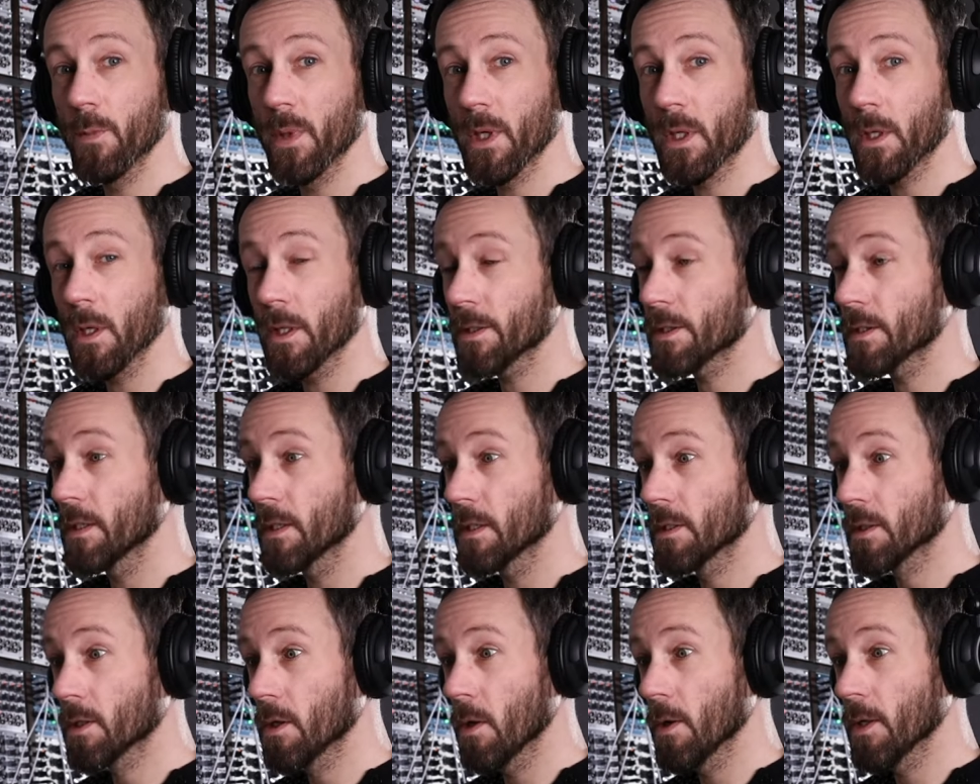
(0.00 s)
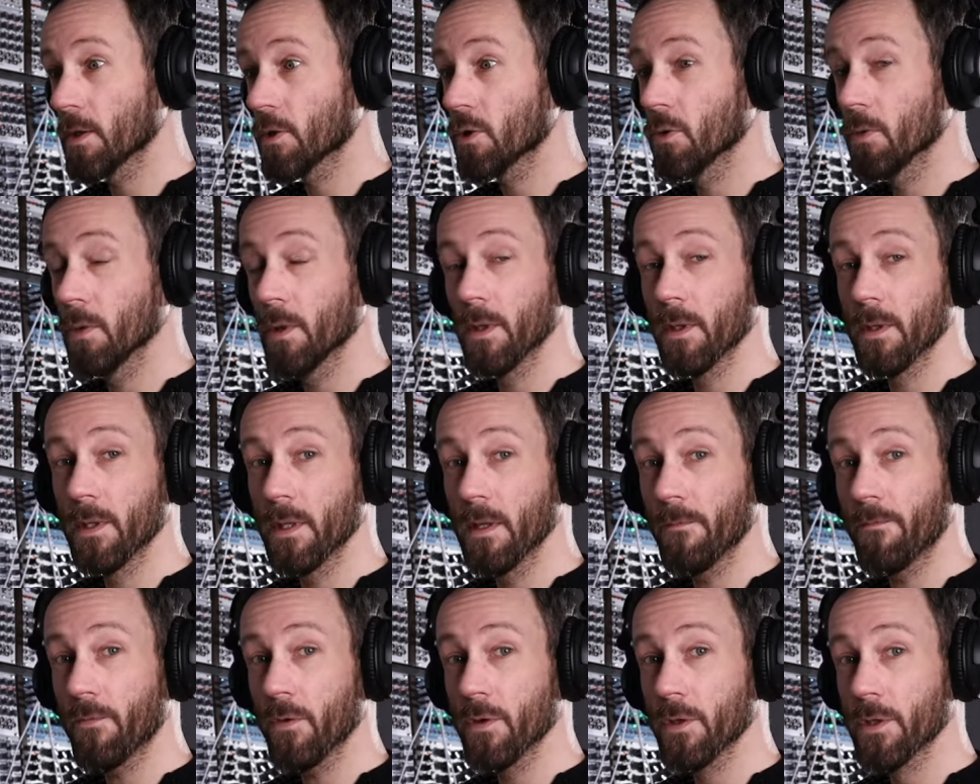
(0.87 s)
because it's going to a
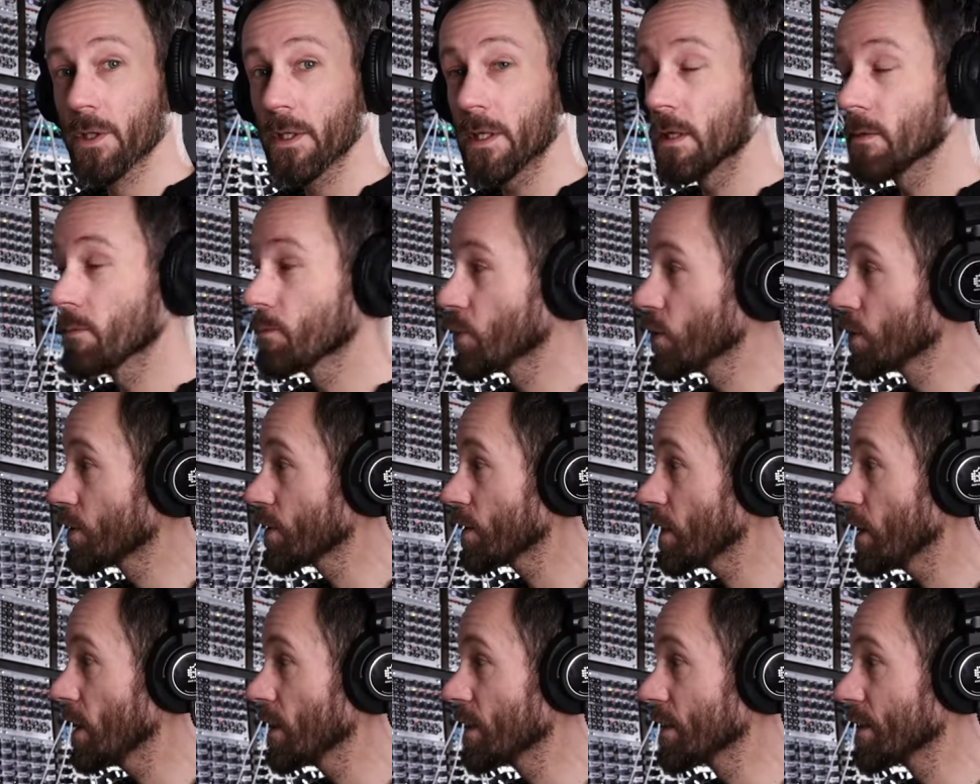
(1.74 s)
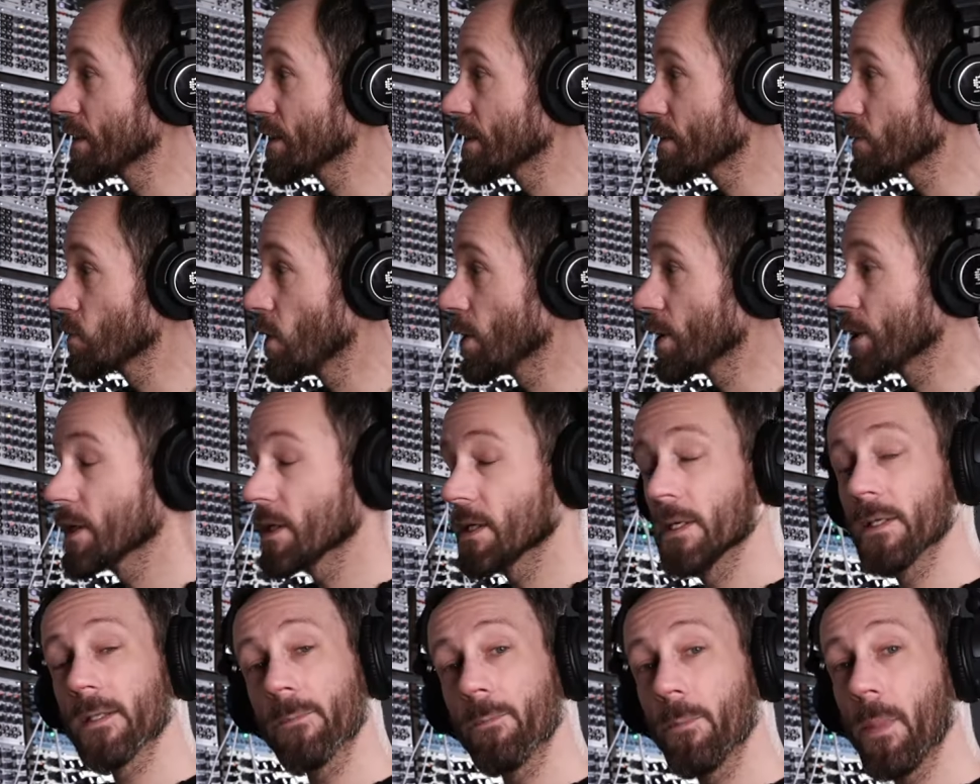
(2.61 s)
different input, and this one
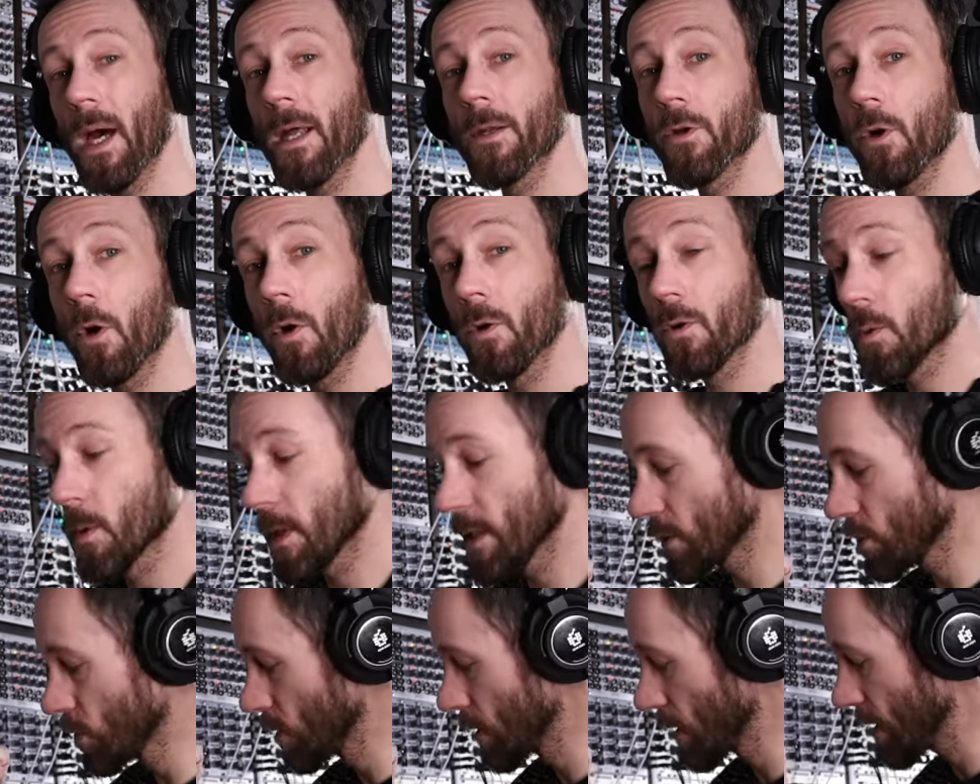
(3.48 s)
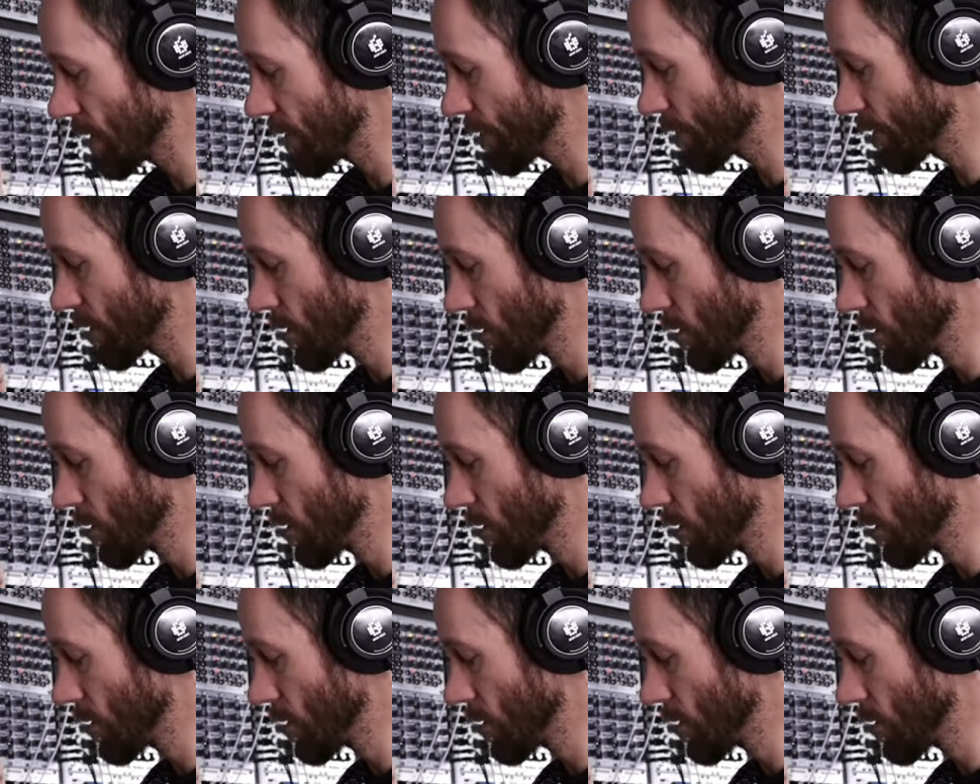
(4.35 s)
is panned all the way to the left.